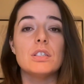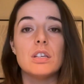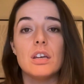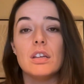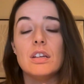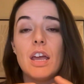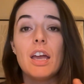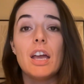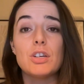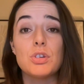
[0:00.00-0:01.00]
an
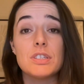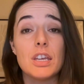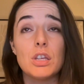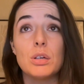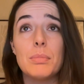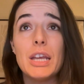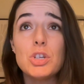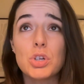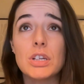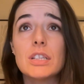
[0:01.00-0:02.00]
extracellular
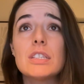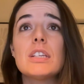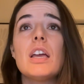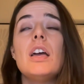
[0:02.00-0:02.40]
matrix,